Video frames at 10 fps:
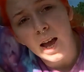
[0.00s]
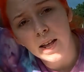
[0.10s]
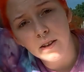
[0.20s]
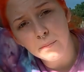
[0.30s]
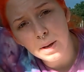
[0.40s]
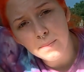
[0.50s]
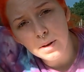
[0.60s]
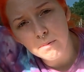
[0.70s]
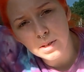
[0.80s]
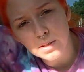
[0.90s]
And there may
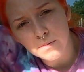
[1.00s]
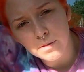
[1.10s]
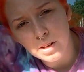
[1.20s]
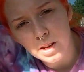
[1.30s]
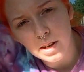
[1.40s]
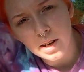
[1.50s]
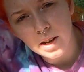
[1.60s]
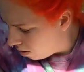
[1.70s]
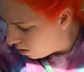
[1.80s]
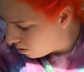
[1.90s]
be a reason for that.
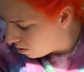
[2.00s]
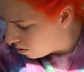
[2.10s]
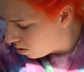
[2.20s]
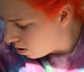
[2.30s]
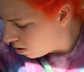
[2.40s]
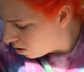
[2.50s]
This